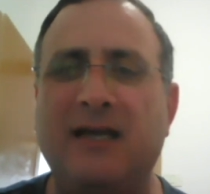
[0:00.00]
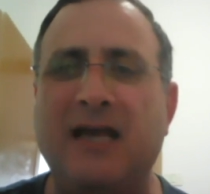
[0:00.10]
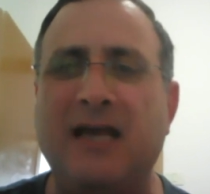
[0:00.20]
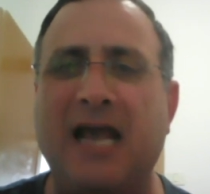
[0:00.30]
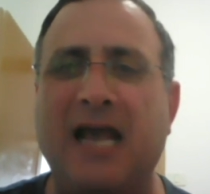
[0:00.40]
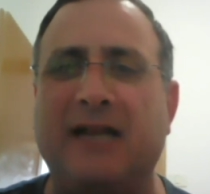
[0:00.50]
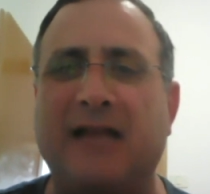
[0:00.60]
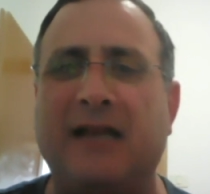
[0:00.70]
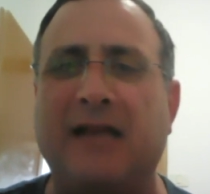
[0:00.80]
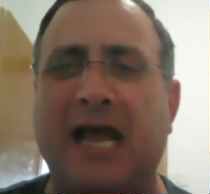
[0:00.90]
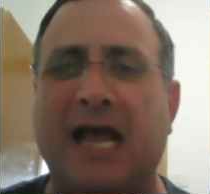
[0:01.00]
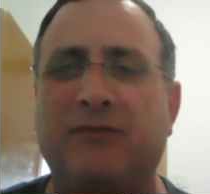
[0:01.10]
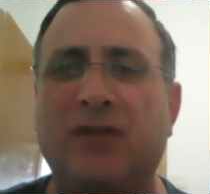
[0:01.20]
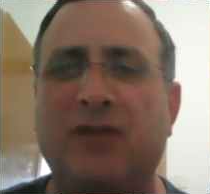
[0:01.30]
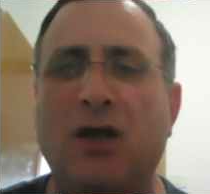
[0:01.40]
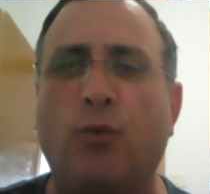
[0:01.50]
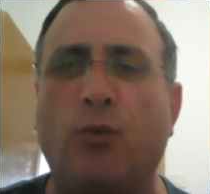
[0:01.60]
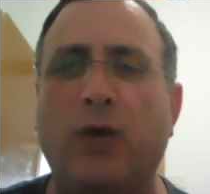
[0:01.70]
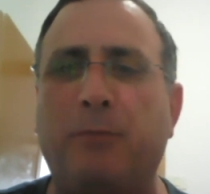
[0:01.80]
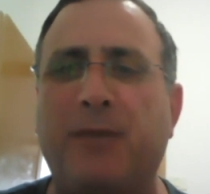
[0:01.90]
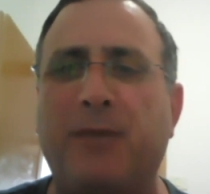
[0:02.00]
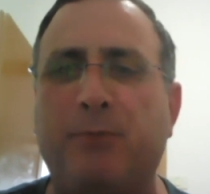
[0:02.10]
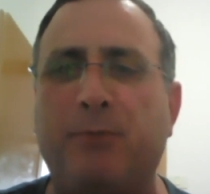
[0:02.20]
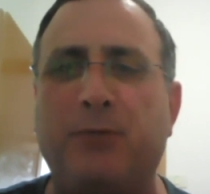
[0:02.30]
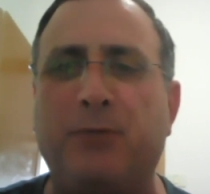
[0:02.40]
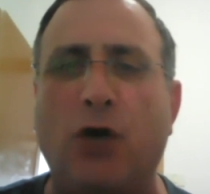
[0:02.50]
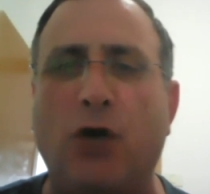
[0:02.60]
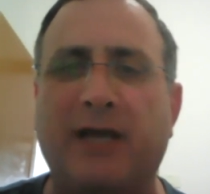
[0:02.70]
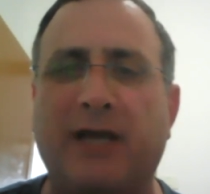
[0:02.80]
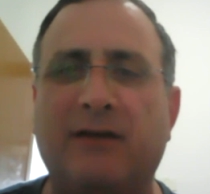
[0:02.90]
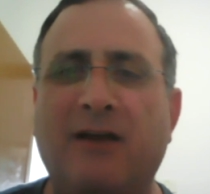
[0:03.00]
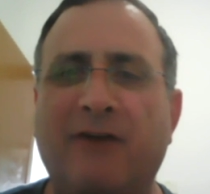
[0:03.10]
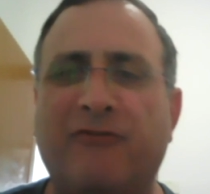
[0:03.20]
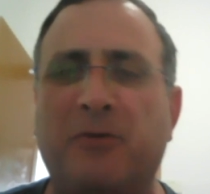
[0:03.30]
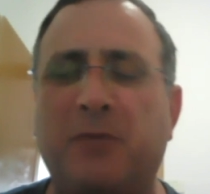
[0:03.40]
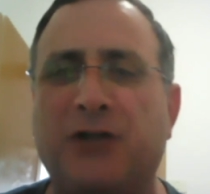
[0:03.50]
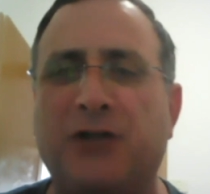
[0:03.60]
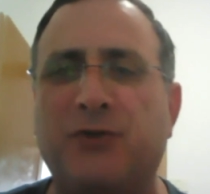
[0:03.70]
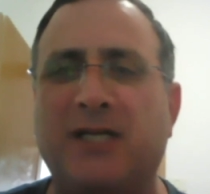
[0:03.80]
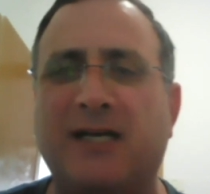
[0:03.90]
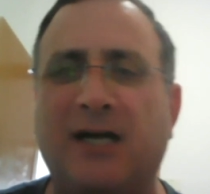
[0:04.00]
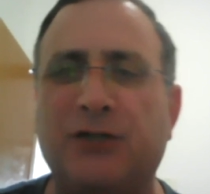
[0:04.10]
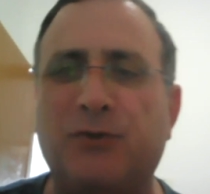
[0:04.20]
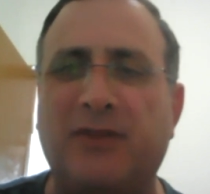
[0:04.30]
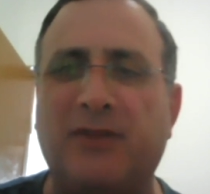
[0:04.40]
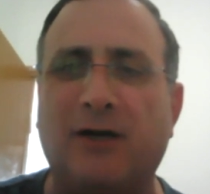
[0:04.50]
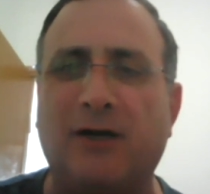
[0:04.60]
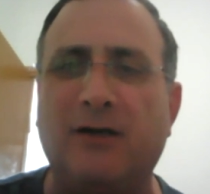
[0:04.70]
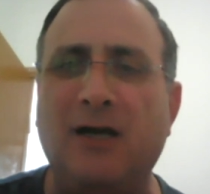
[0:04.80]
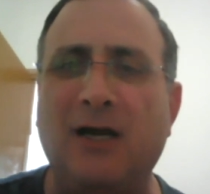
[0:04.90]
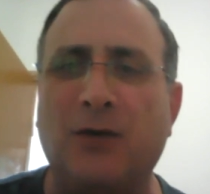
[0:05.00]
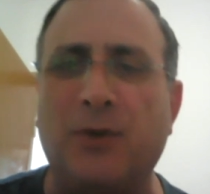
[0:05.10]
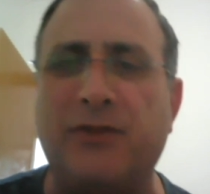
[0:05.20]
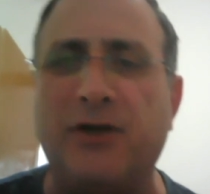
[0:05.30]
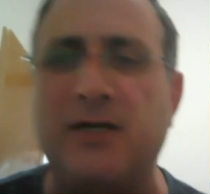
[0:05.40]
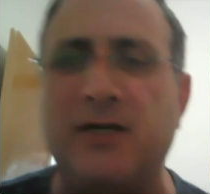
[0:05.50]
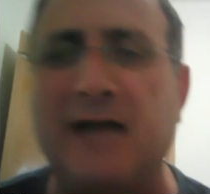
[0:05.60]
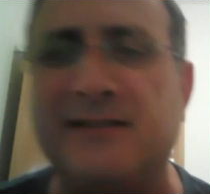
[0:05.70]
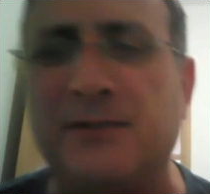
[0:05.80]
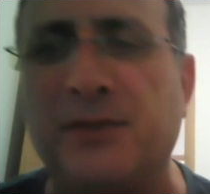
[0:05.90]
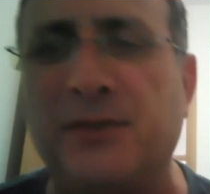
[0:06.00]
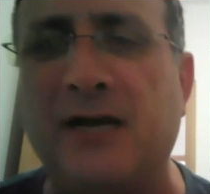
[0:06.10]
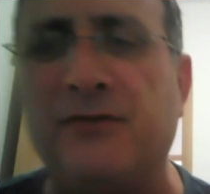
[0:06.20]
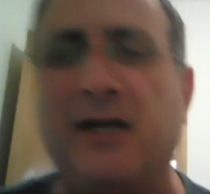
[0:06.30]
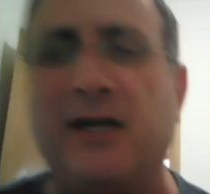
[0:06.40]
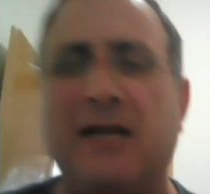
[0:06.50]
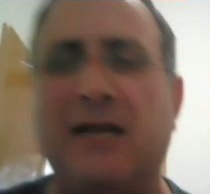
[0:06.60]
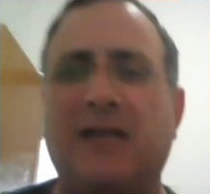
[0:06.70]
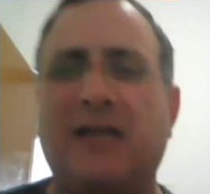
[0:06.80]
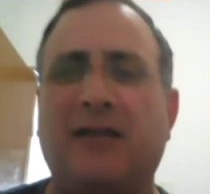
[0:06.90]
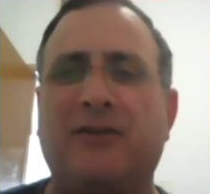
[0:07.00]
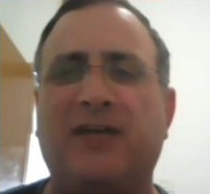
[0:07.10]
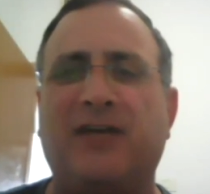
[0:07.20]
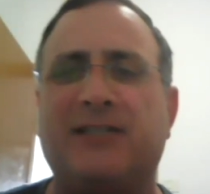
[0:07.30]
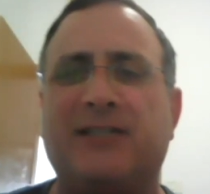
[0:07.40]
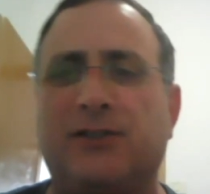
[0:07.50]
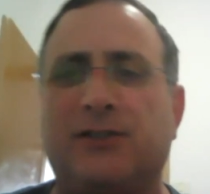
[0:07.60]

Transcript: and will people be going from country to country with their yachts and their vessels